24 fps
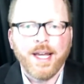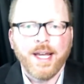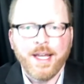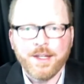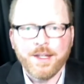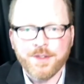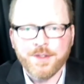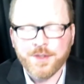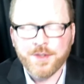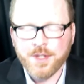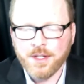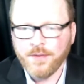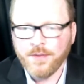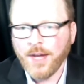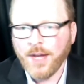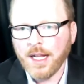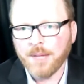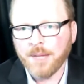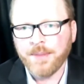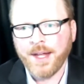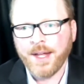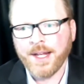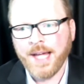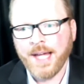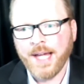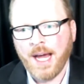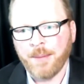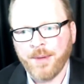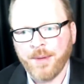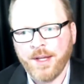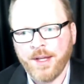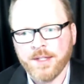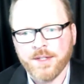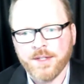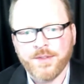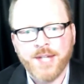is to develop that
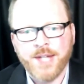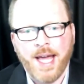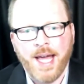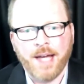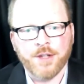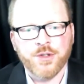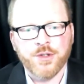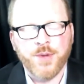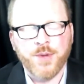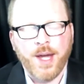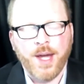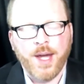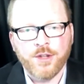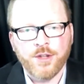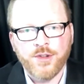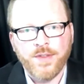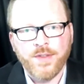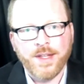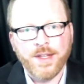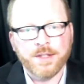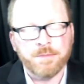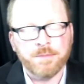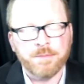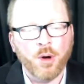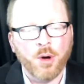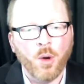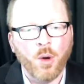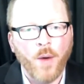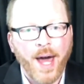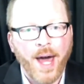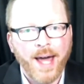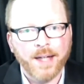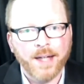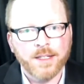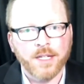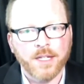comprehensive tax strategy that's
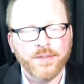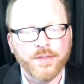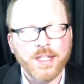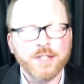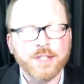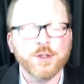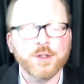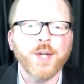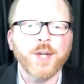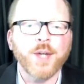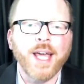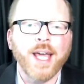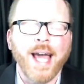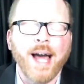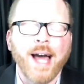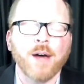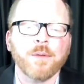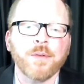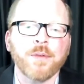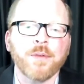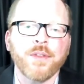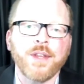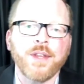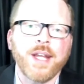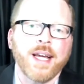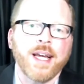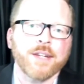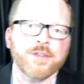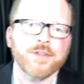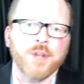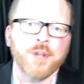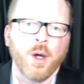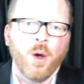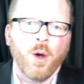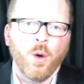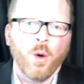proactive, that's looking out for the
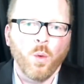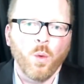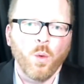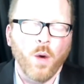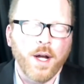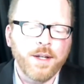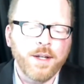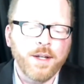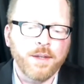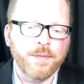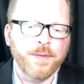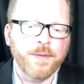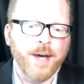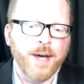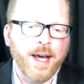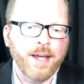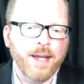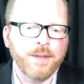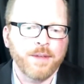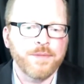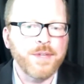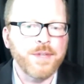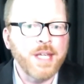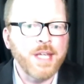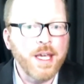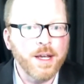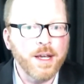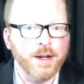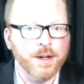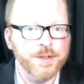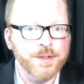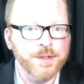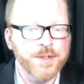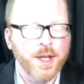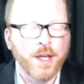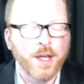next 1 to 5
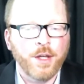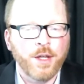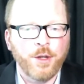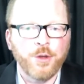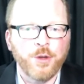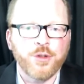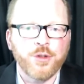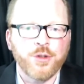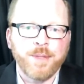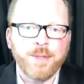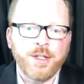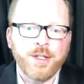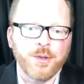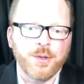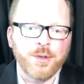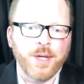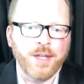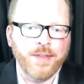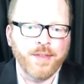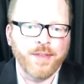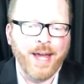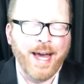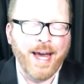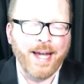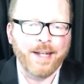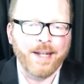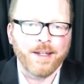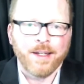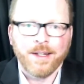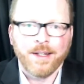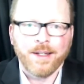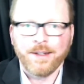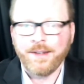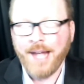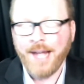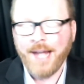years. You should be doing that
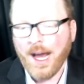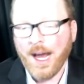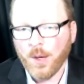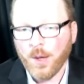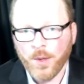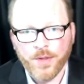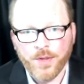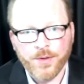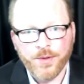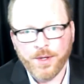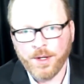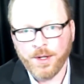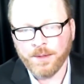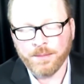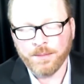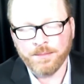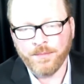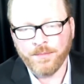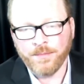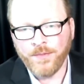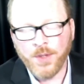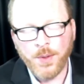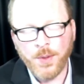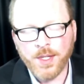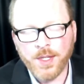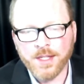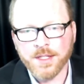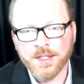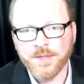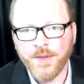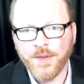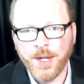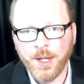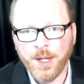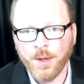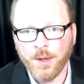now, whether you're viewing
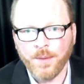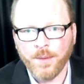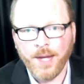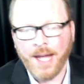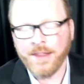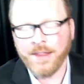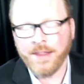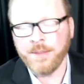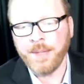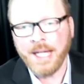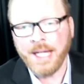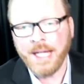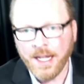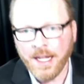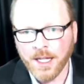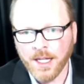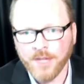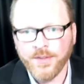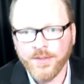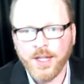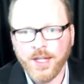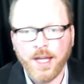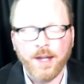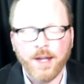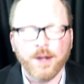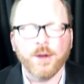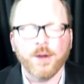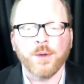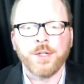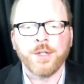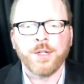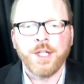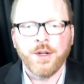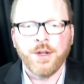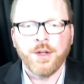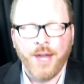this video at the beginning of the year
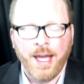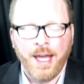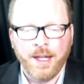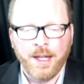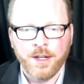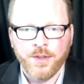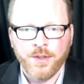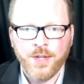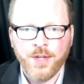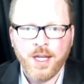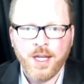or near the end of the